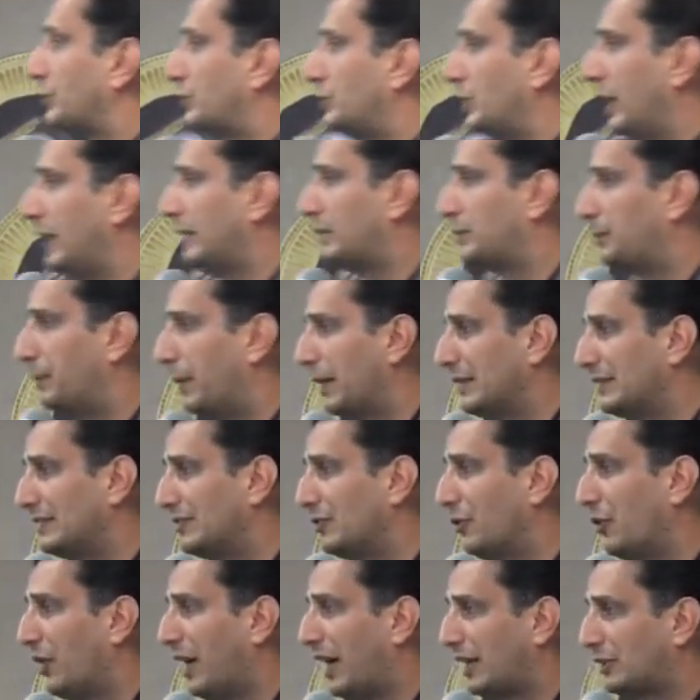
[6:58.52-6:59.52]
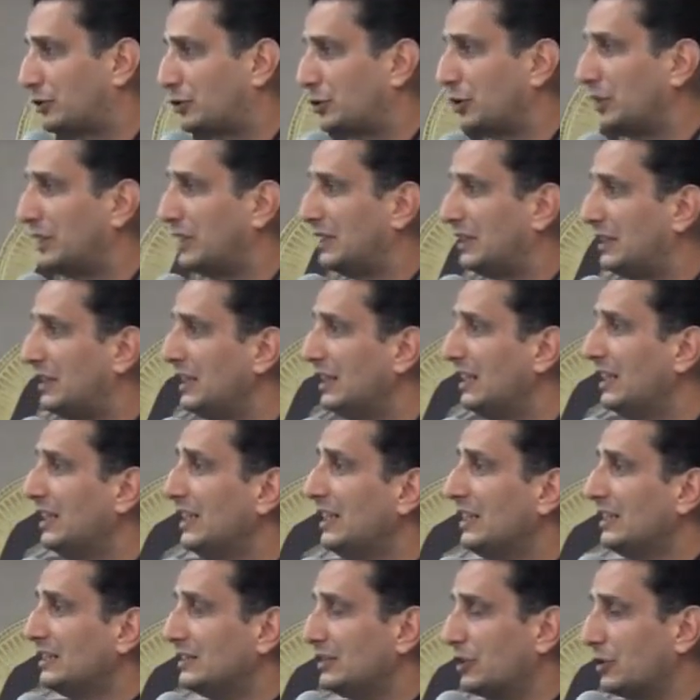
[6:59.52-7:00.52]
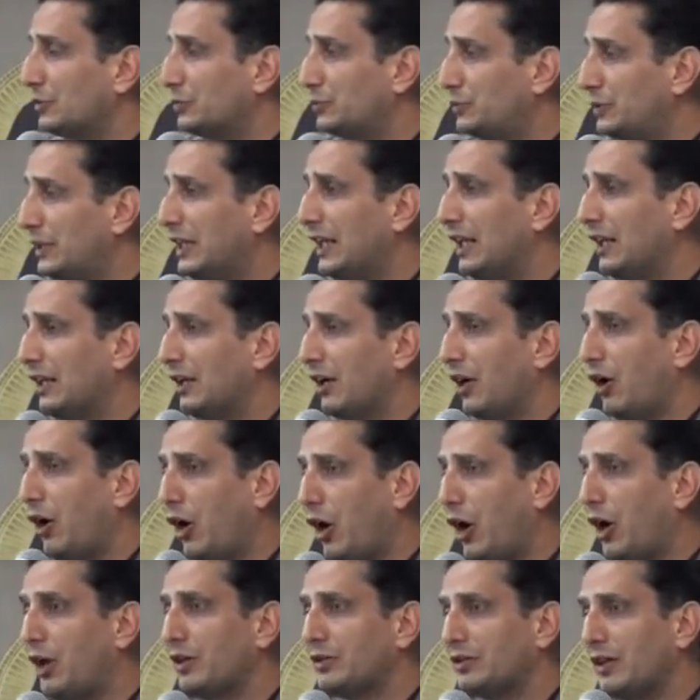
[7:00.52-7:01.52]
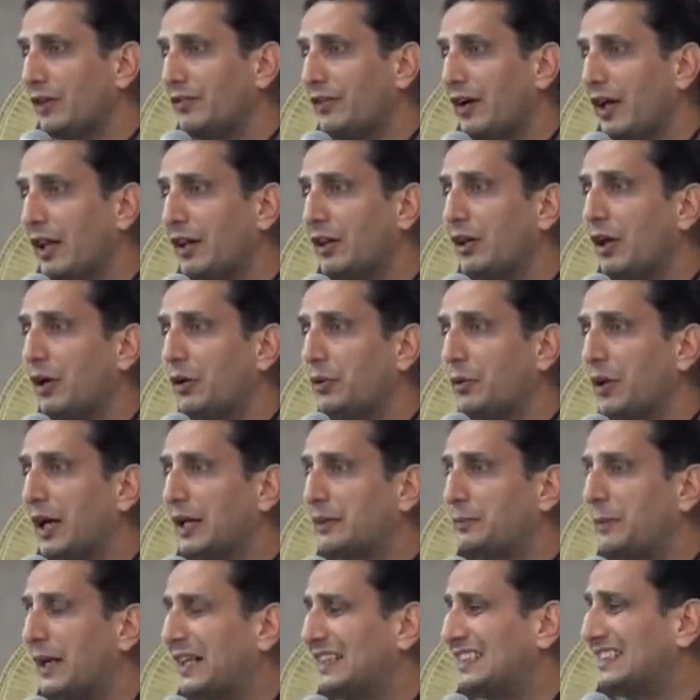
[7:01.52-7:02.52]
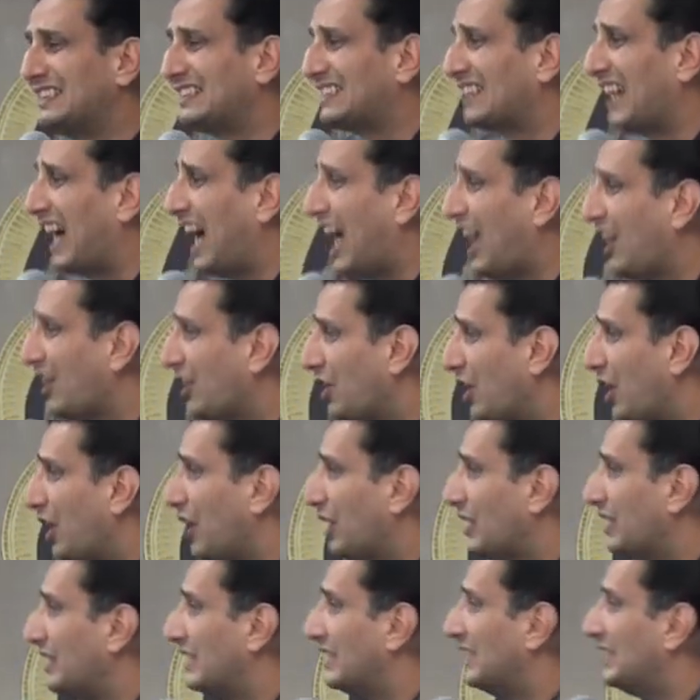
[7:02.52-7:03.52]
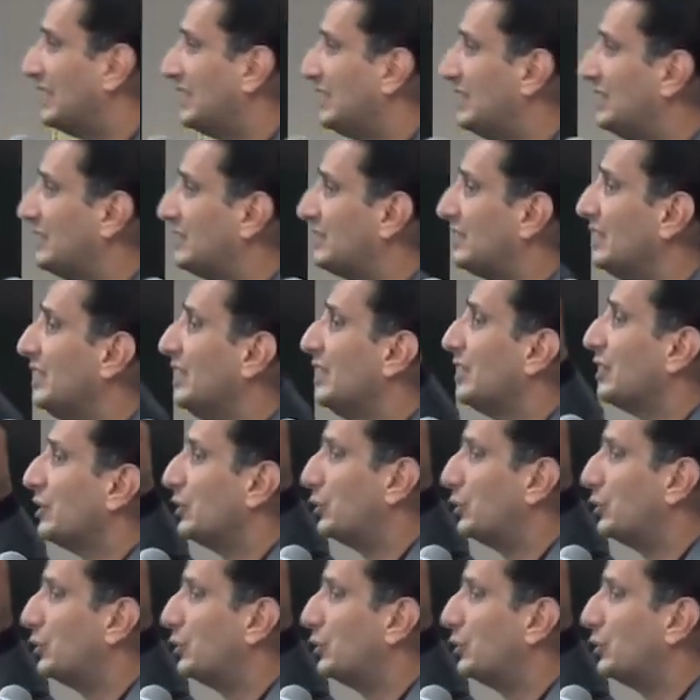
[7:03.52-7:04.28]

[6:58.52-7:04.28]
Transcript: is great, but no, actually the real heart of Allahu Akbar is Allah is